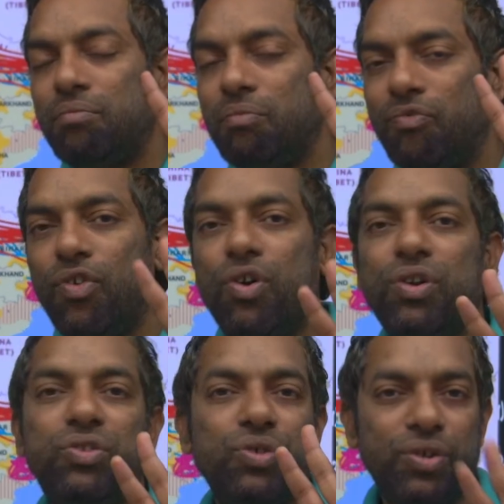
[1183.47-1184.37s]

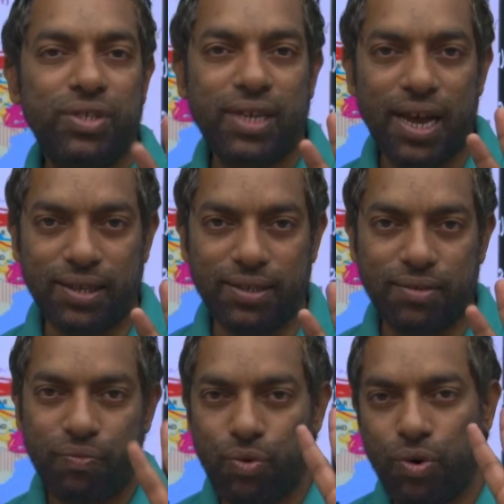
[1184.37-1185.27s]
4 zones guys,
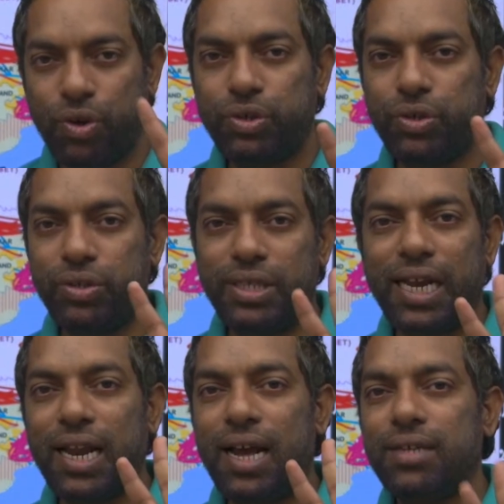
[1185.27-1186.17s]
4 zones. They
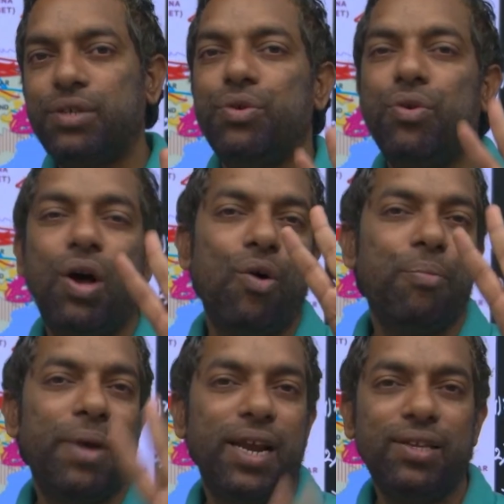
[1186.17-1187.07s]
can ask you how
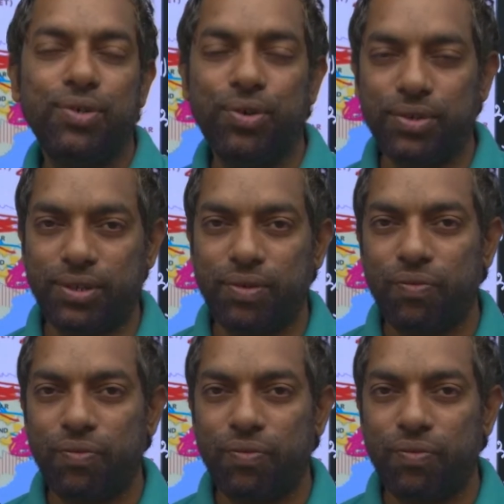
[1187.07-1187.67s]
many zones?